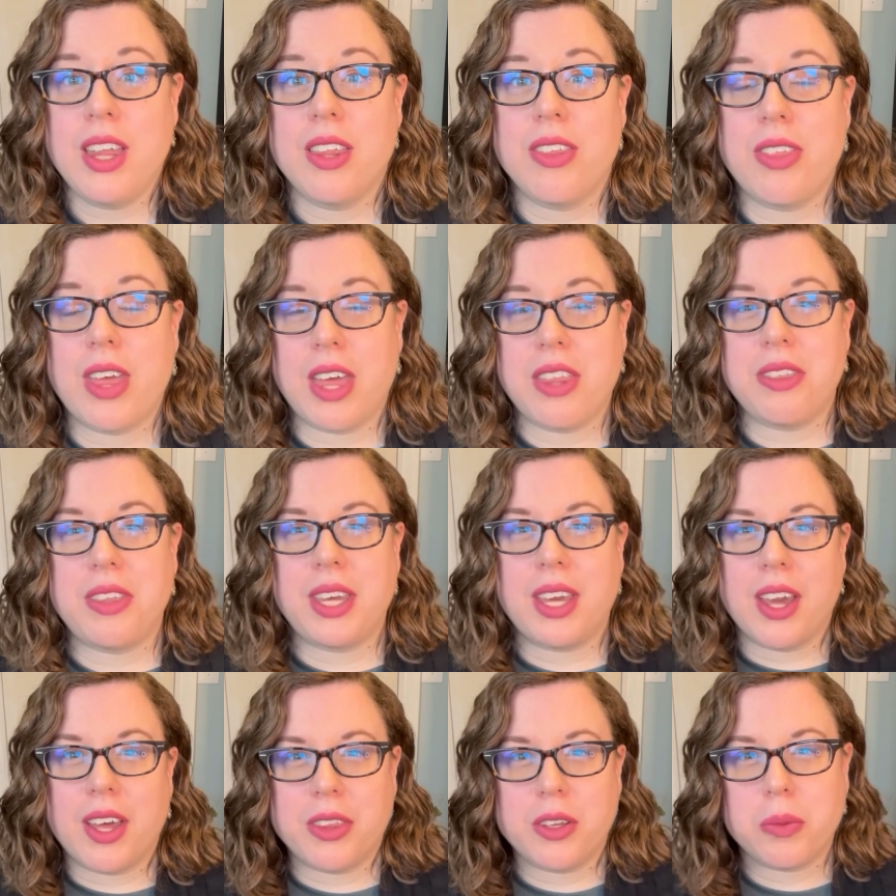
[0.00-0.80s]
that
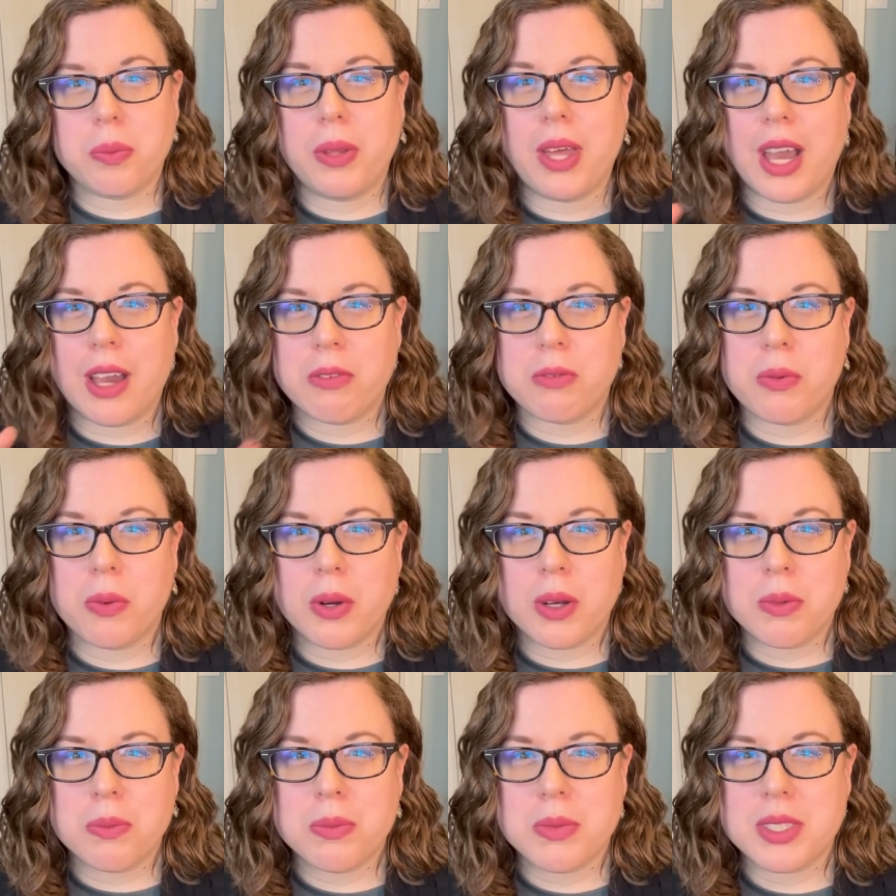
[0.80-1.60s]
the other
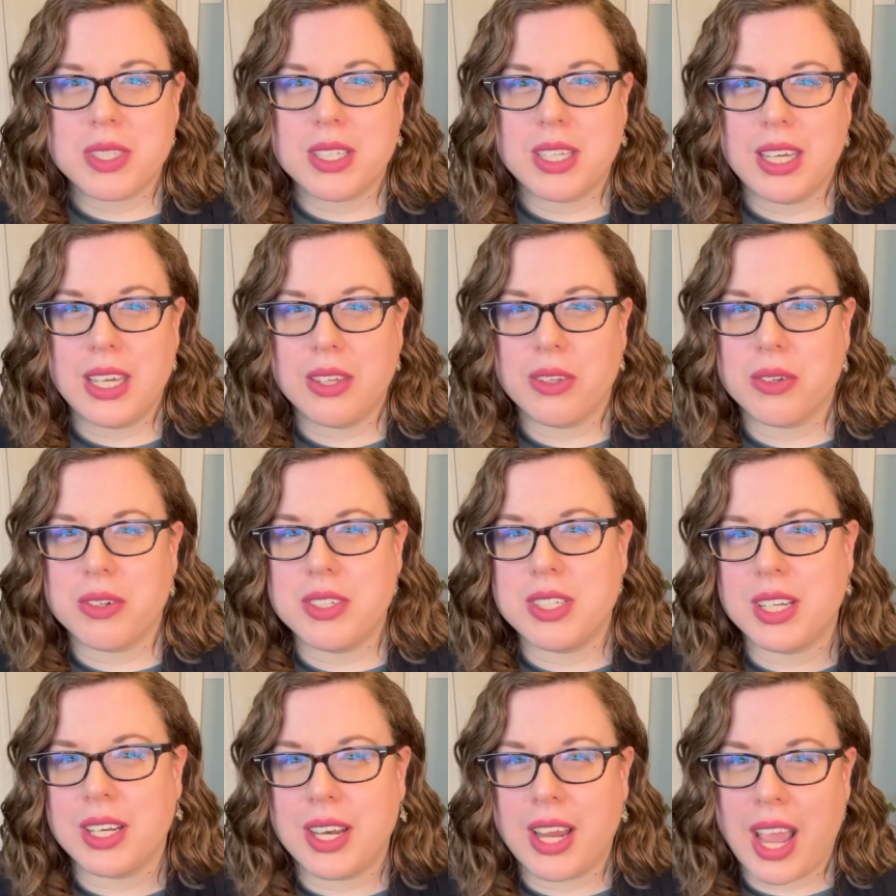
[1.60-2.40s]
platforms either
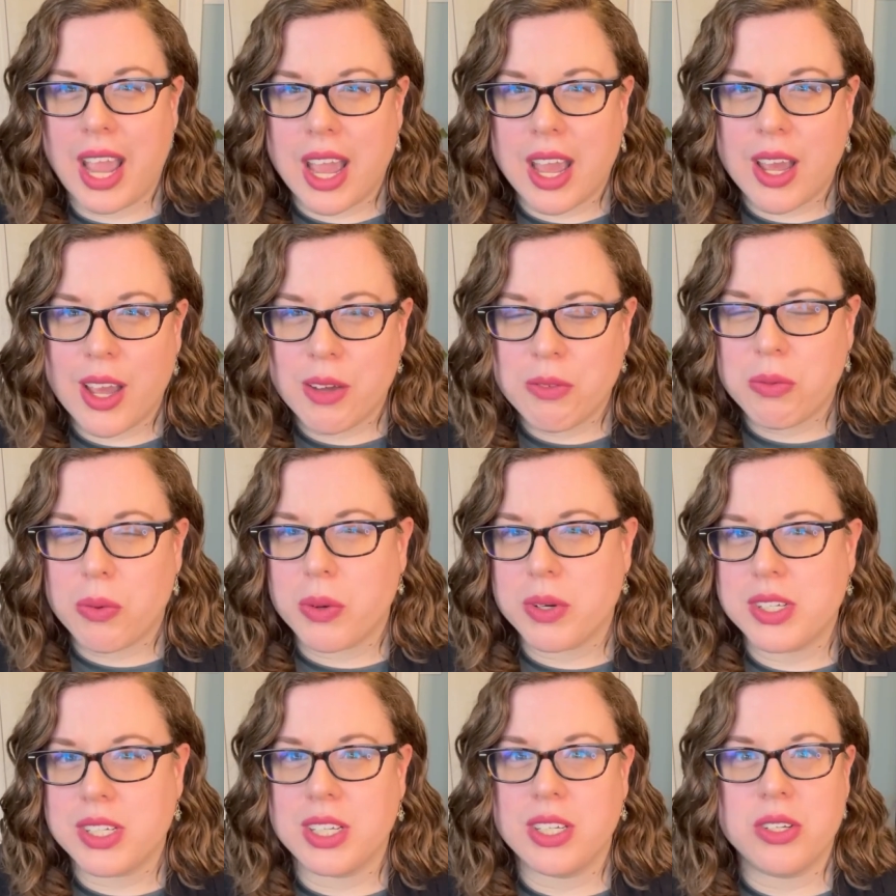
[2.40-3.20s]
didn't have
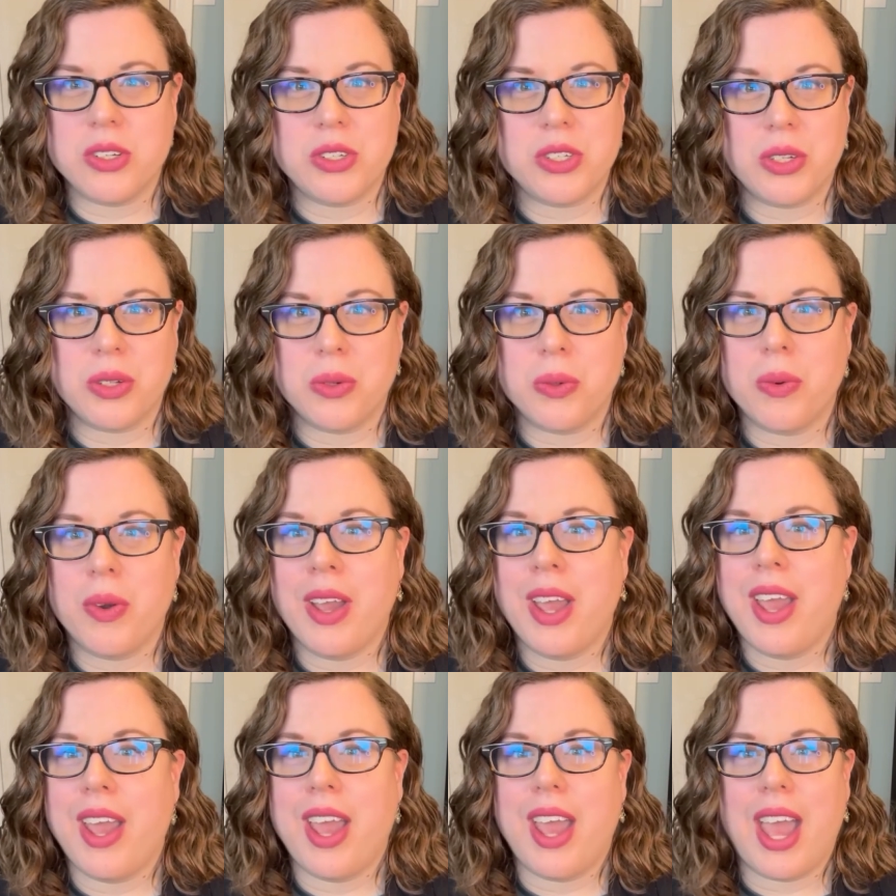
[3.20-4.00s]
or didn't do
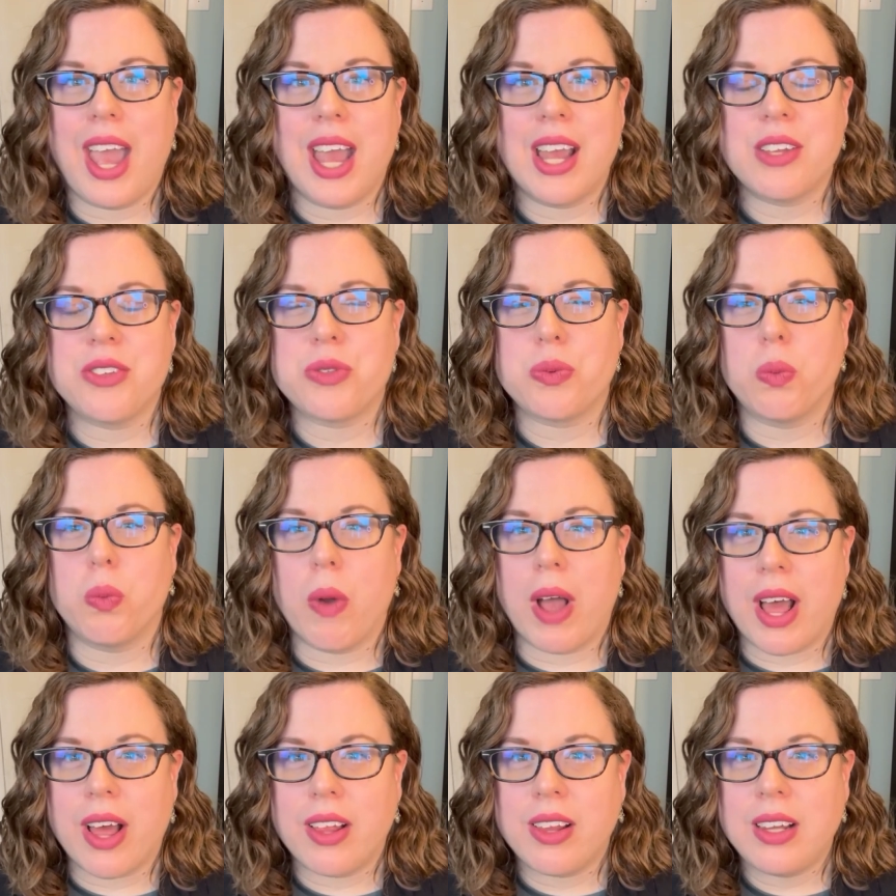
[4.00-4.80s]
as
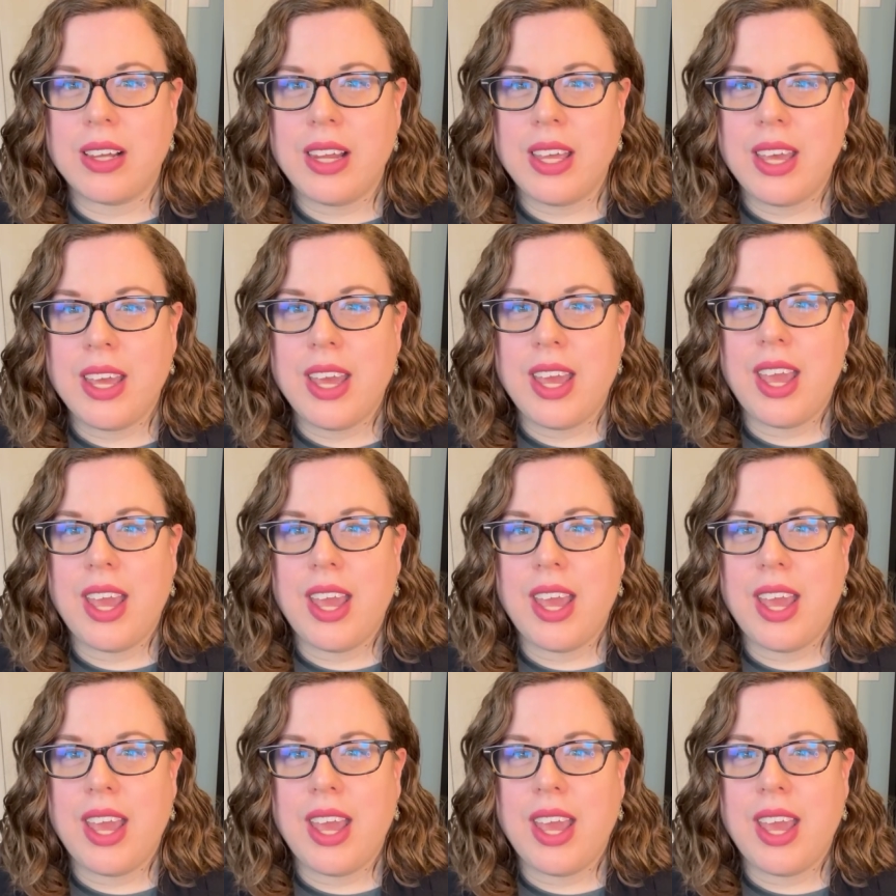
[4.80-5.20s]
well.